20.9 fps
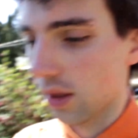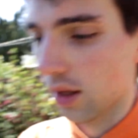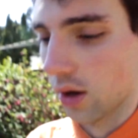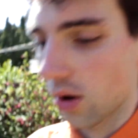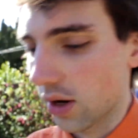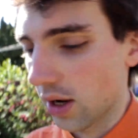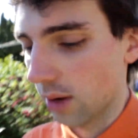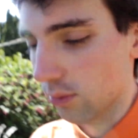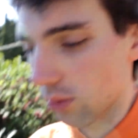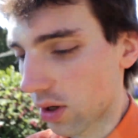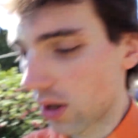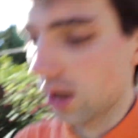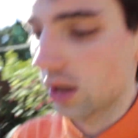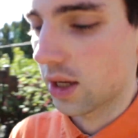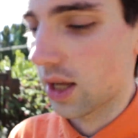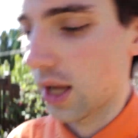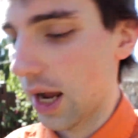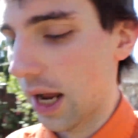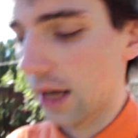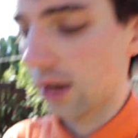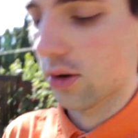like, okay, I'm running a
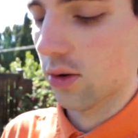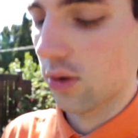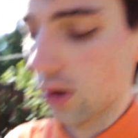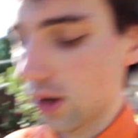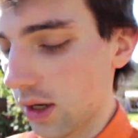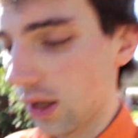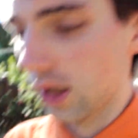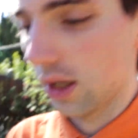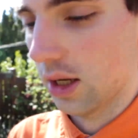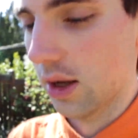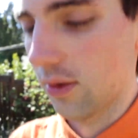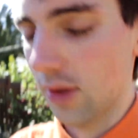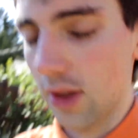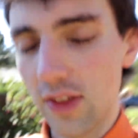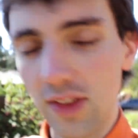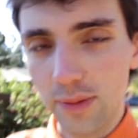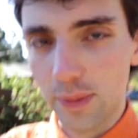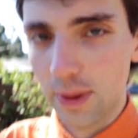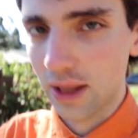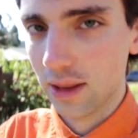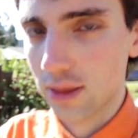category, I
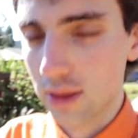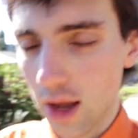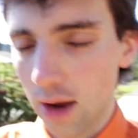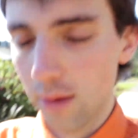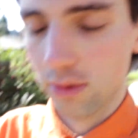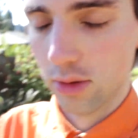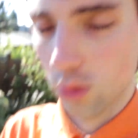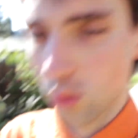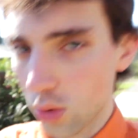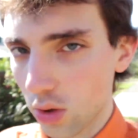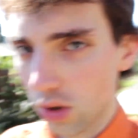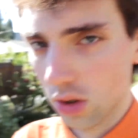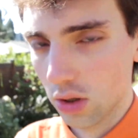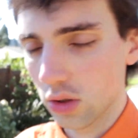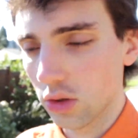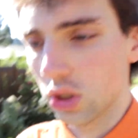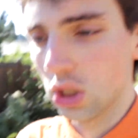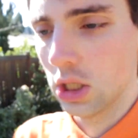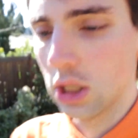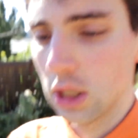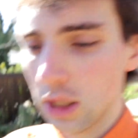have the best times in the
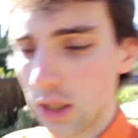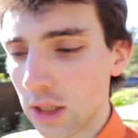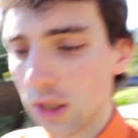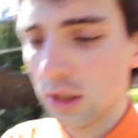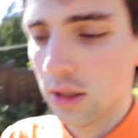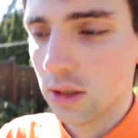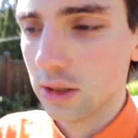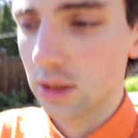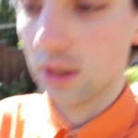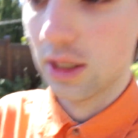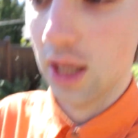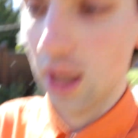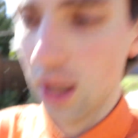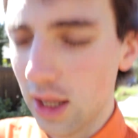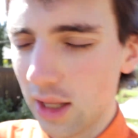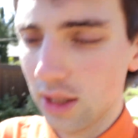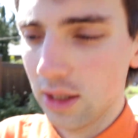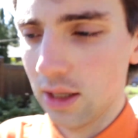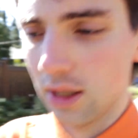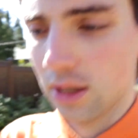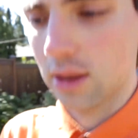world. Yeah,
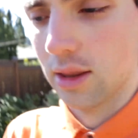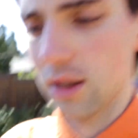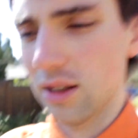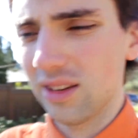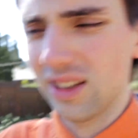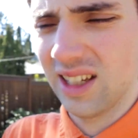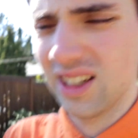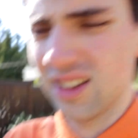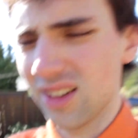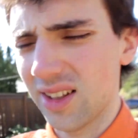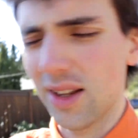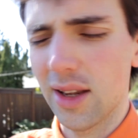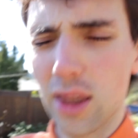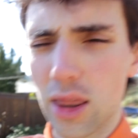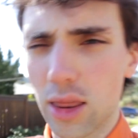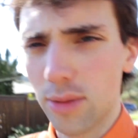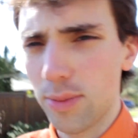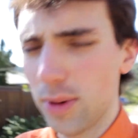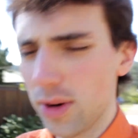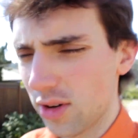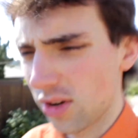it's illegal on
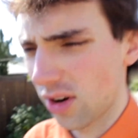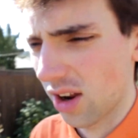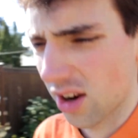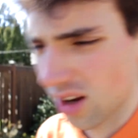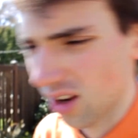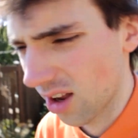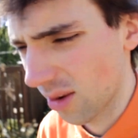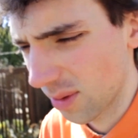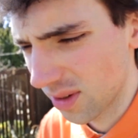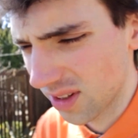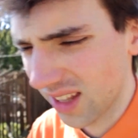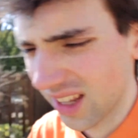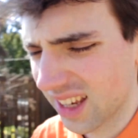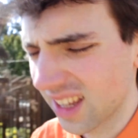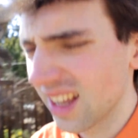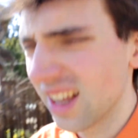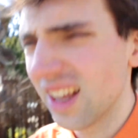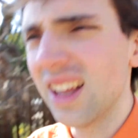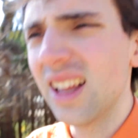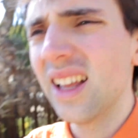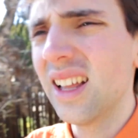speedrun.com, and
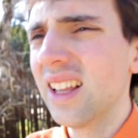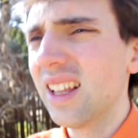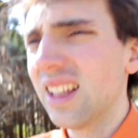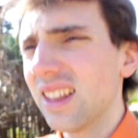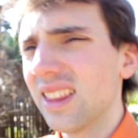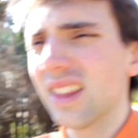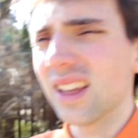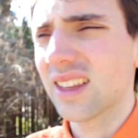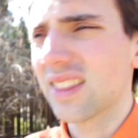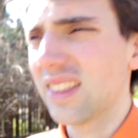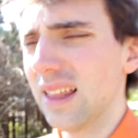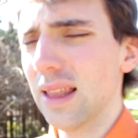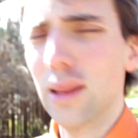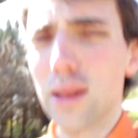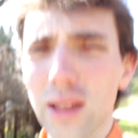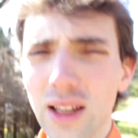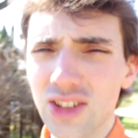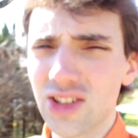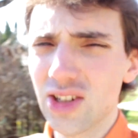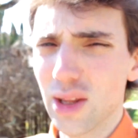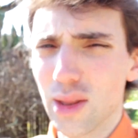like these
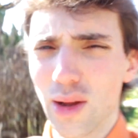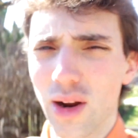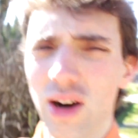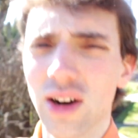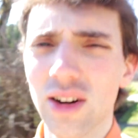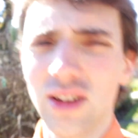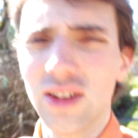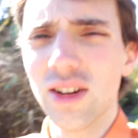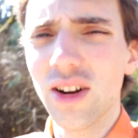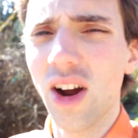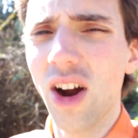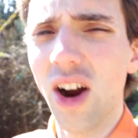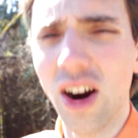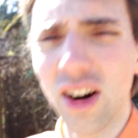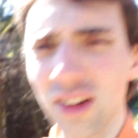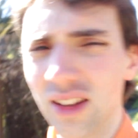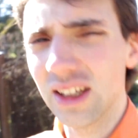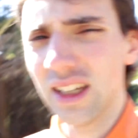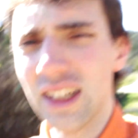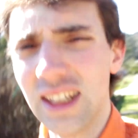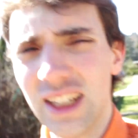glitches are
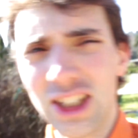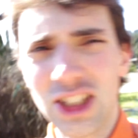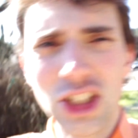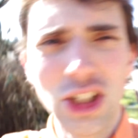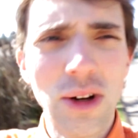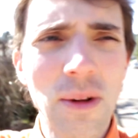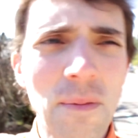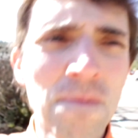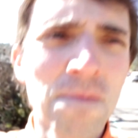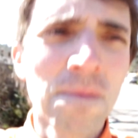hardly an issue.